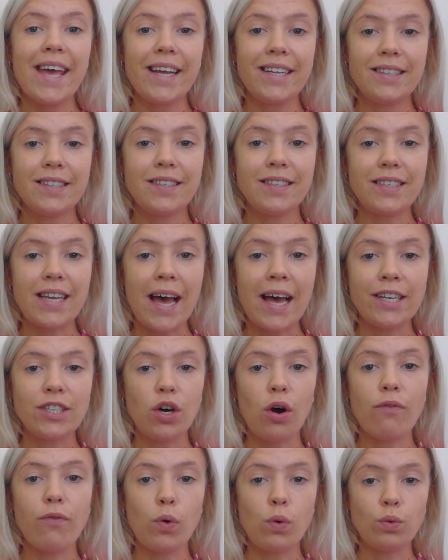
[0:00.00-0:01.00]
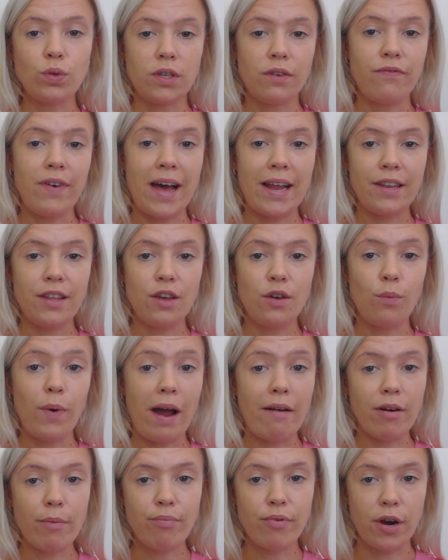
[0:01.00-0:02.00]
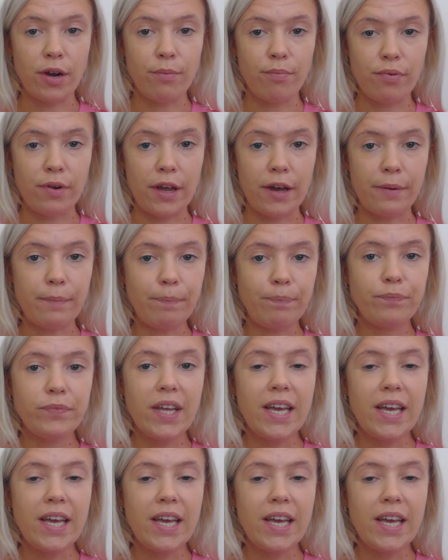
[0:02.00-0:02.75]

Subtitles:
instead of order value where appropriate.